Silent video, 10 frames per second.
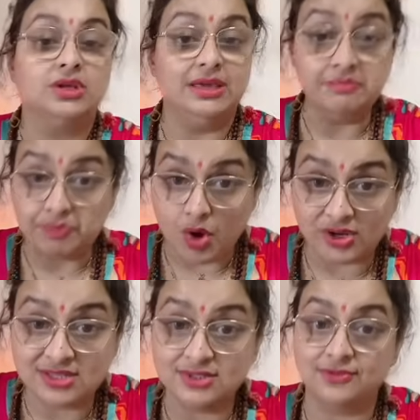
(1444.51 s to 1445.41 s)

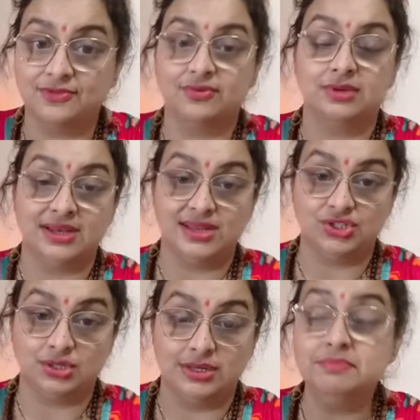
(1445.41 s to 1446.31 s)
importance of
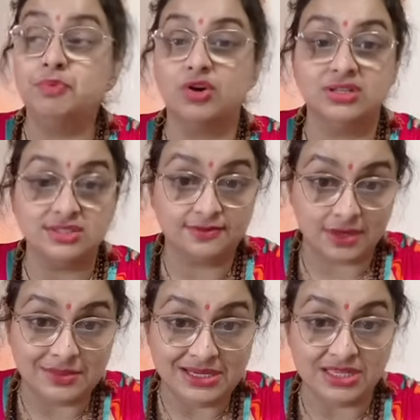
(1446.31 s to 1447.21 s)
connection importance of
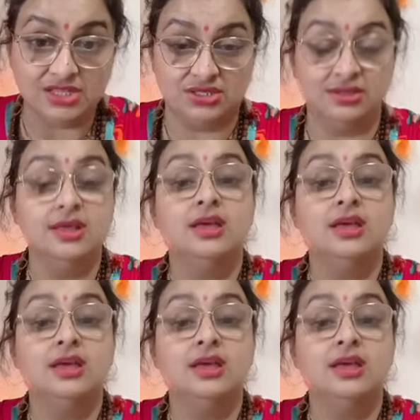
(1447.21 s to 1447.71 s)
communication